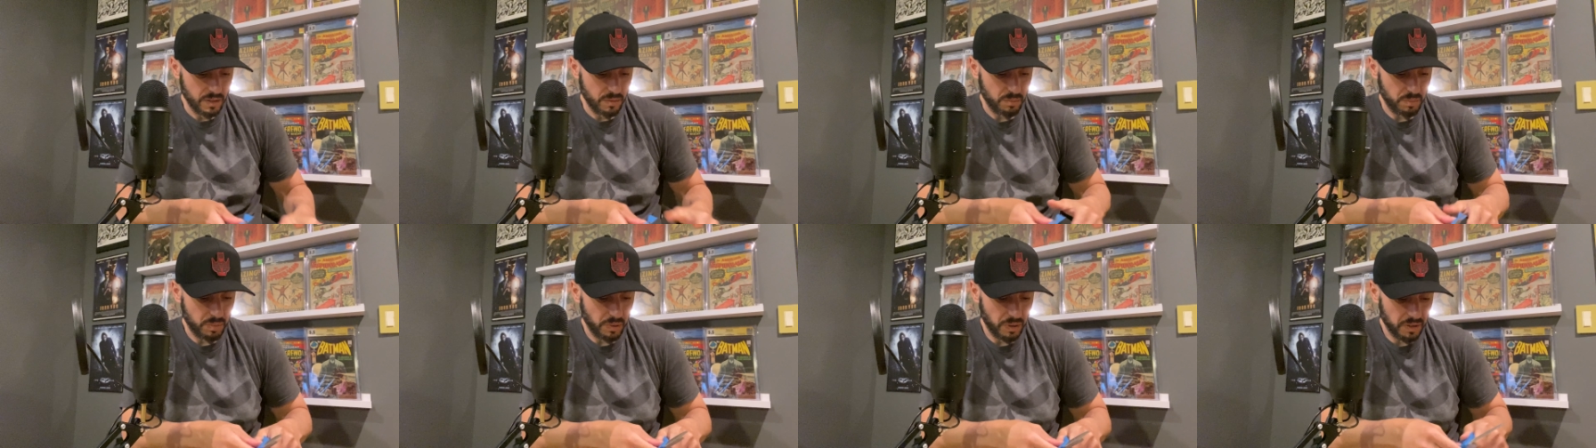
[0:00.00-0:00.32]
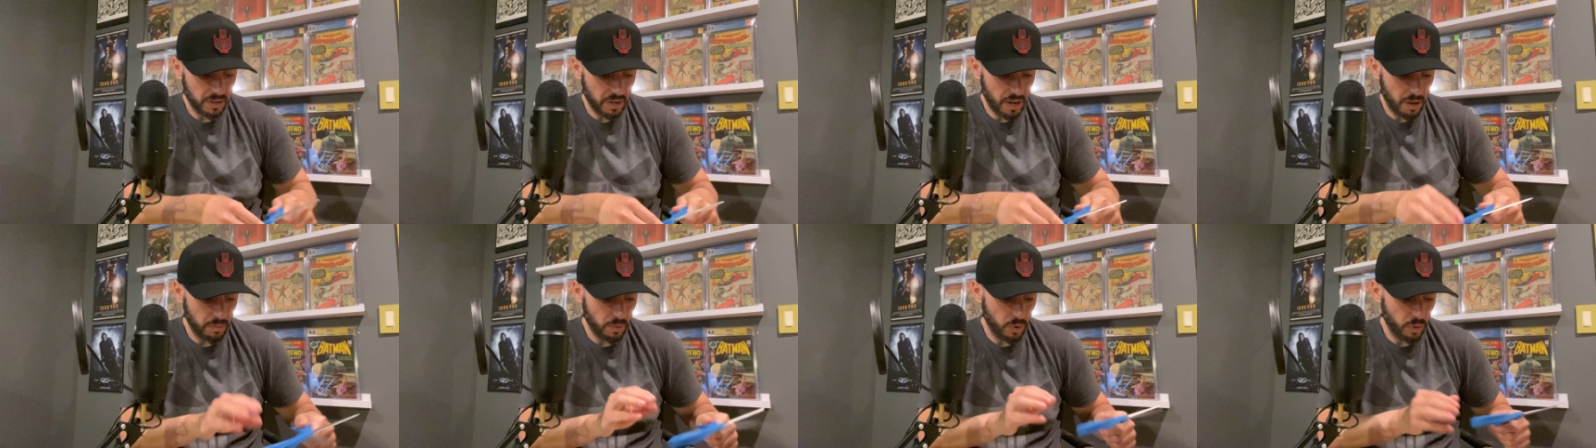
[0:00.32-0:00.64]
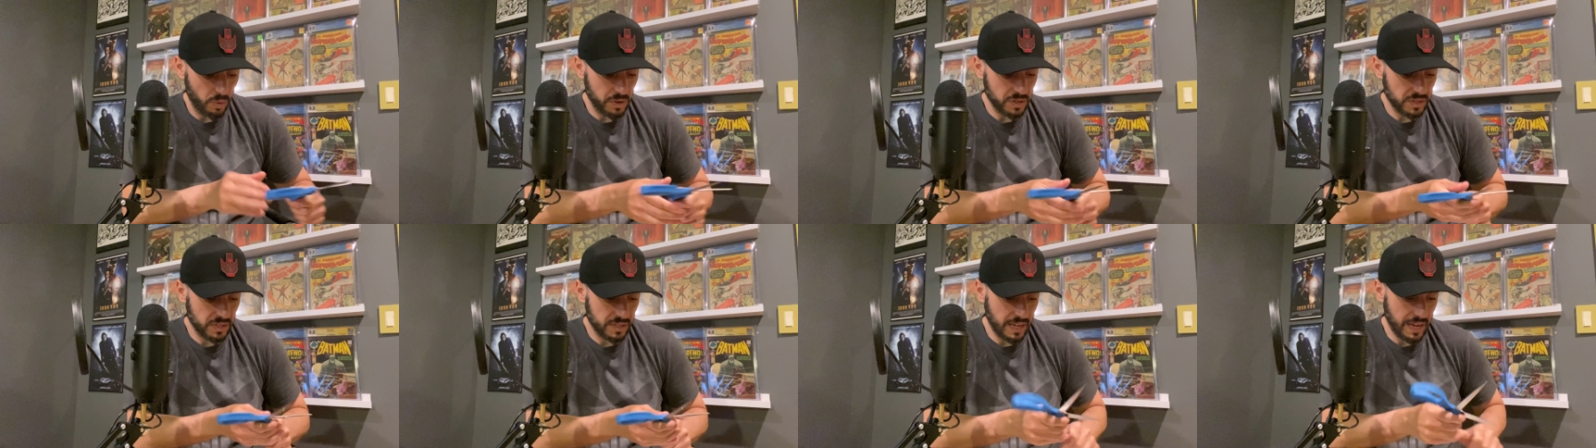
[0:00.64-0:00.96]
but I'm
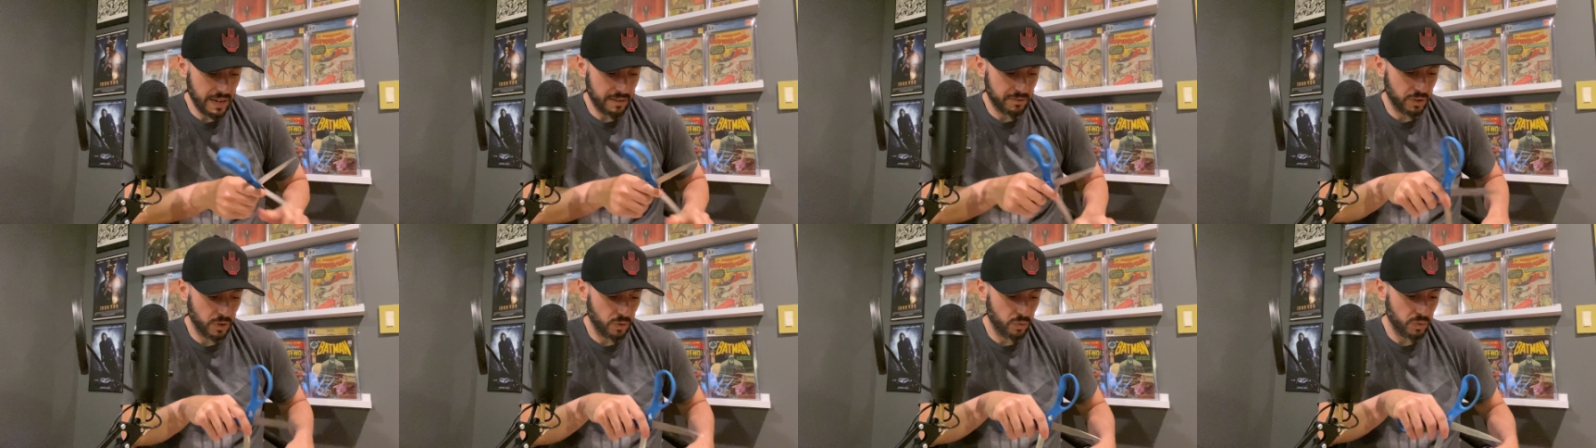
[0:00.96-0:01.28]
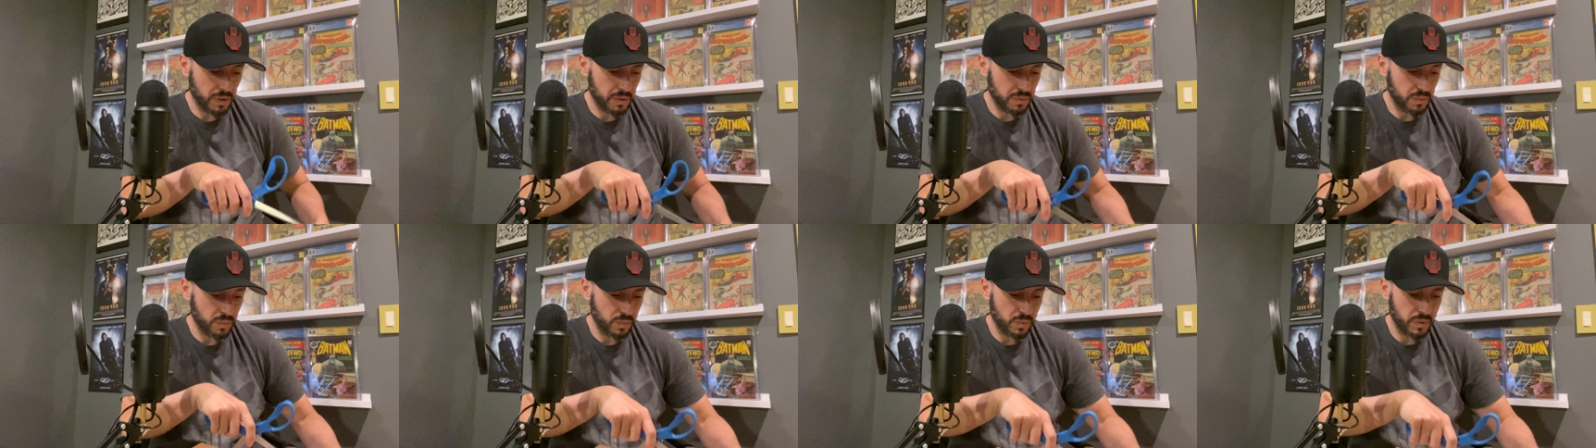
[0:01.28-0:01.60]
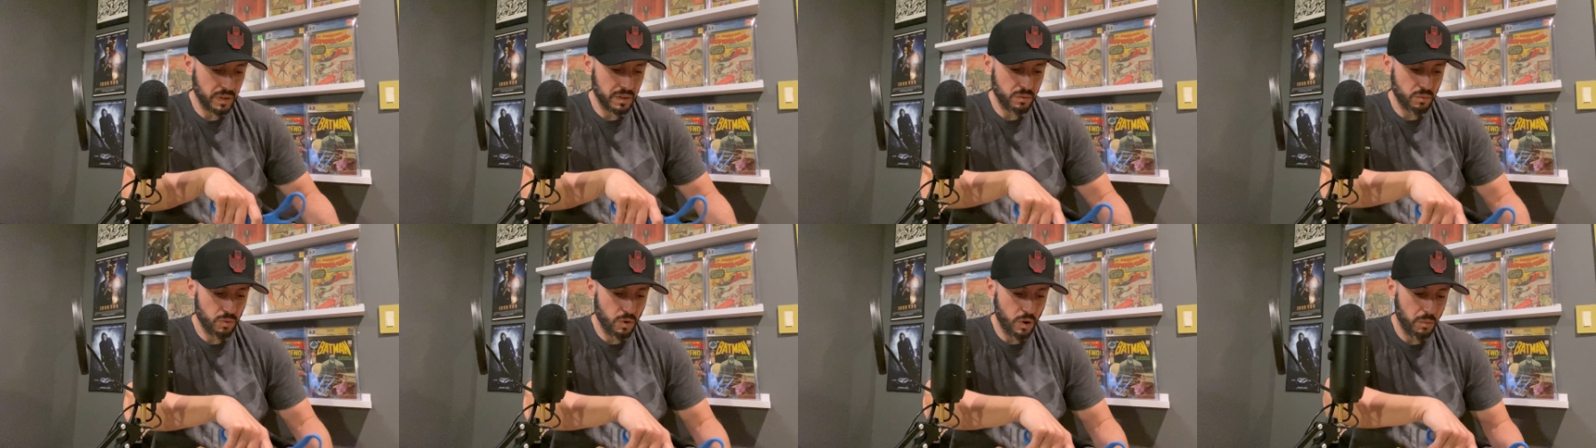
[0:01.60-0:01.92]
always thankful when,
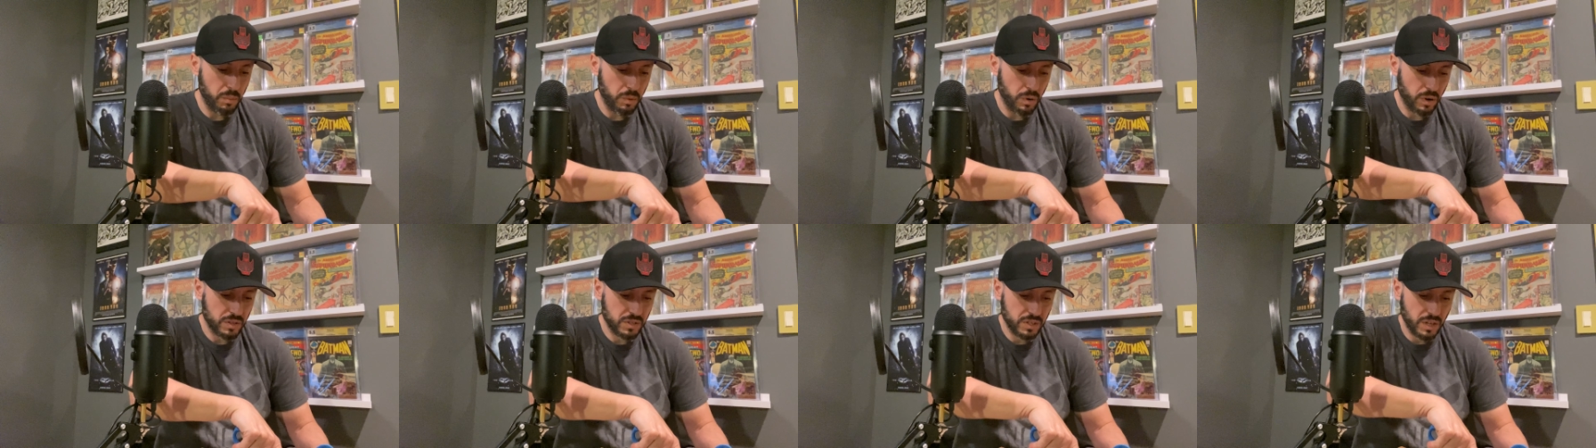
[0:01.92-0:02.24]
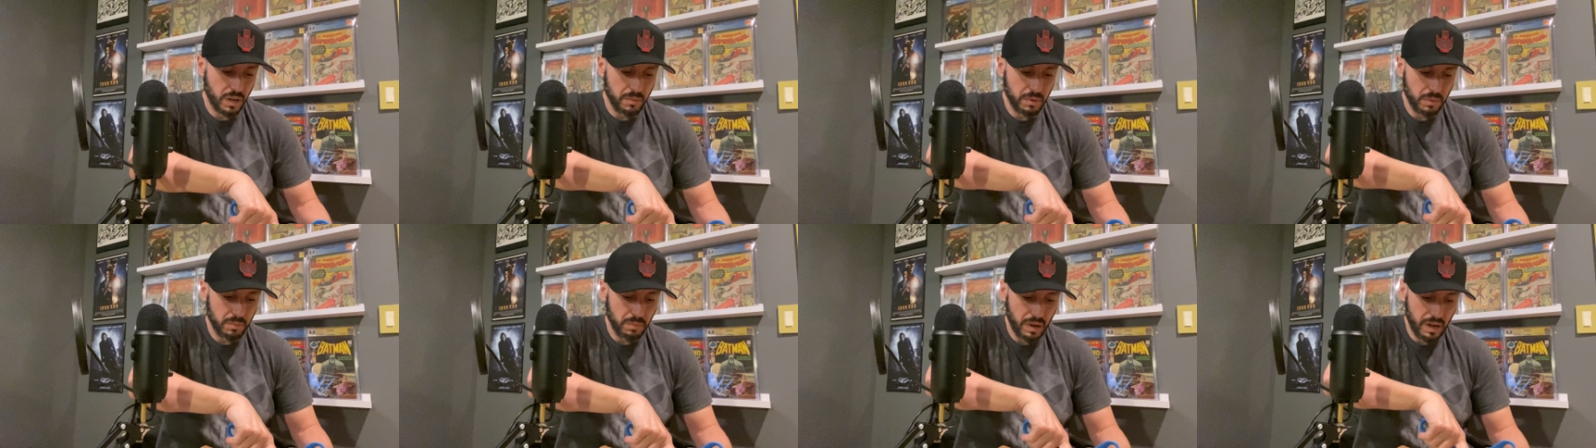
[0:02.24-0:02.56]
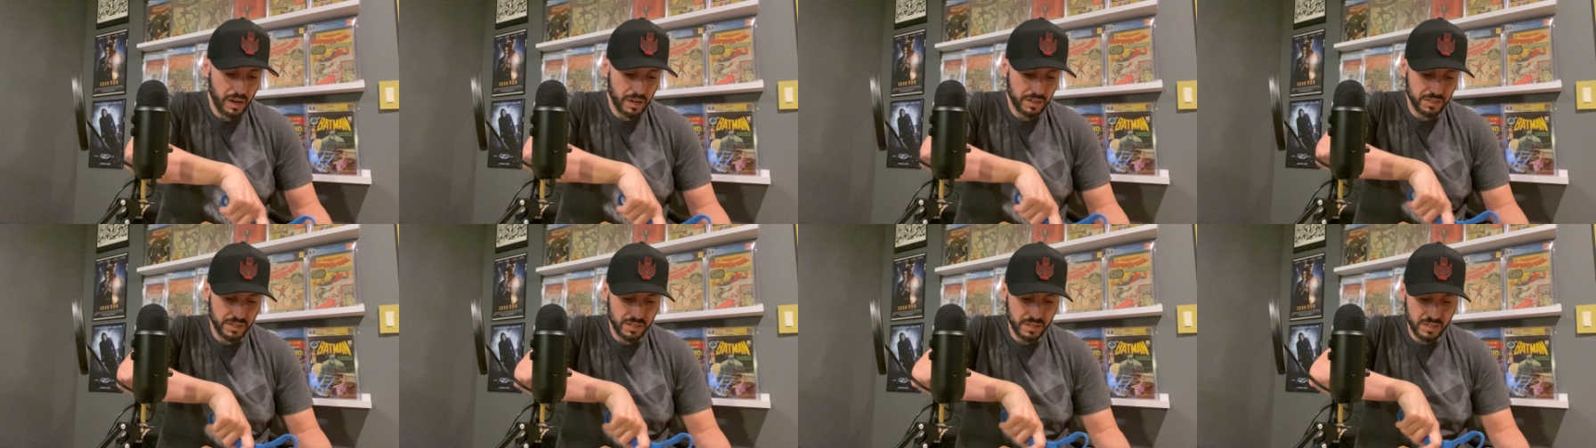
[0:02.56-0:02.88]
when raw books come in
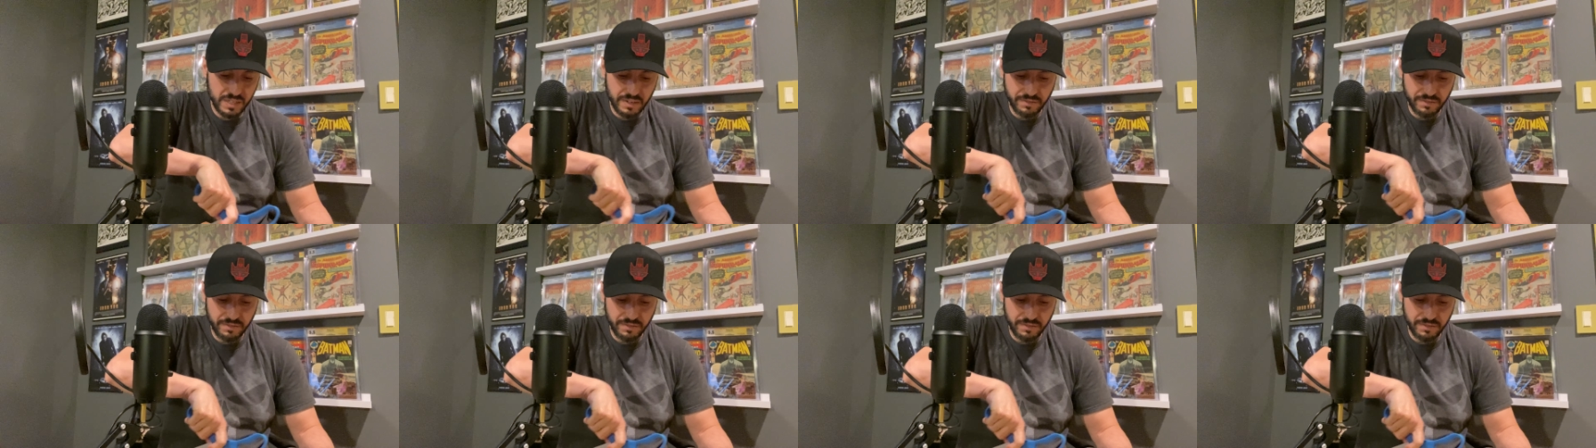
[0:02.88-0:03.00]
boxes,